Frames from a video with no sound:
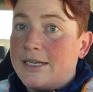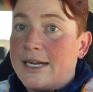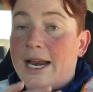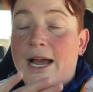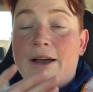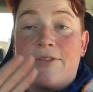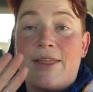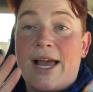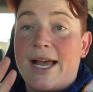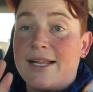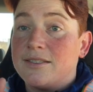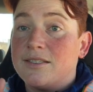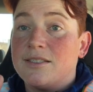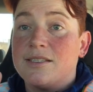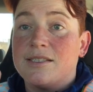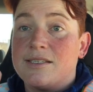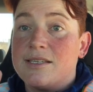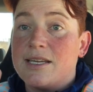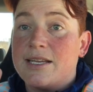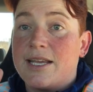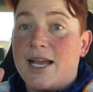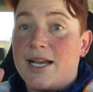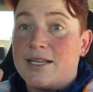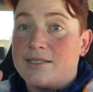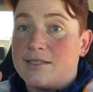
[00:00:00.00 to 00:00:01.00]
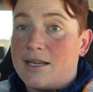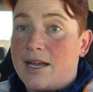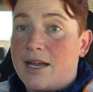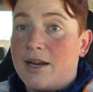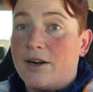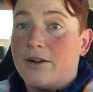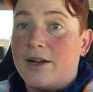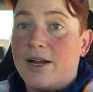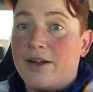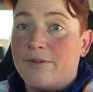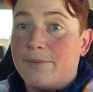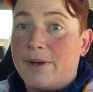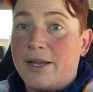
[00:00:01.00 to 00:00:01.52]
Now that's just a guess. I
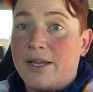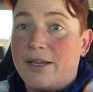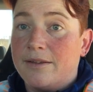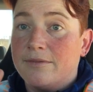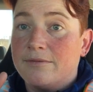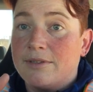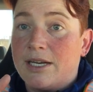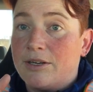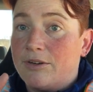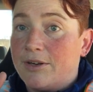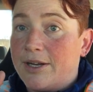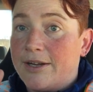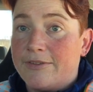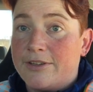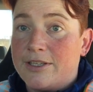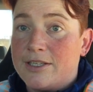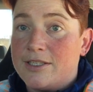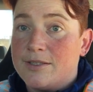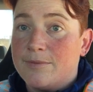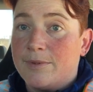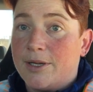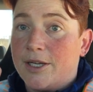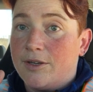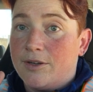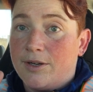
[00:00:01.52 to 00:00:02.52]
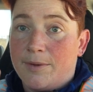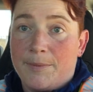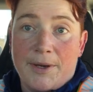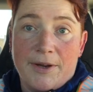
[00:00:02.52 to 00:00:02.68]
don't have kids of my own.